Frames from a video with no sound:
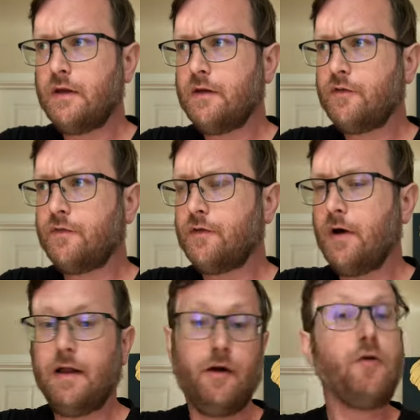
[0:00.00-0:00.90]
there's a few,
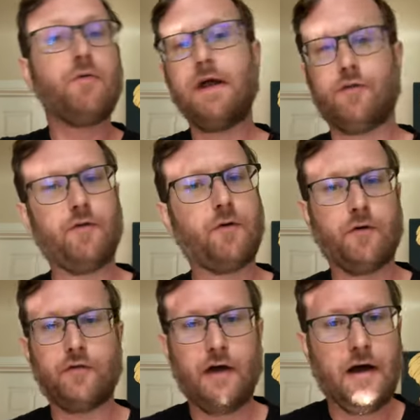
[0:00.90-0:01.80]
uh, oh yes, of
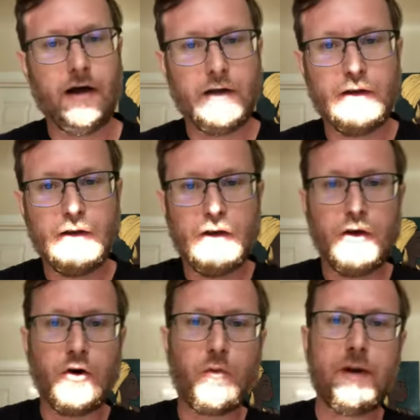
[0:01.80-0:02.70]
course, uh,
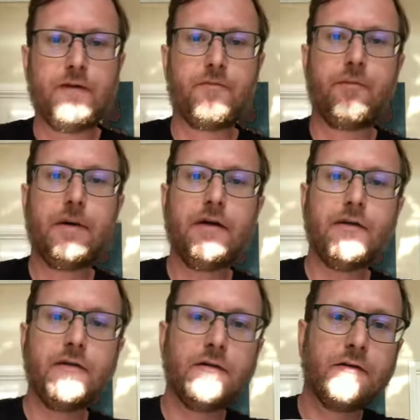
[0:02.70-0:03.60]
Queen of Beer,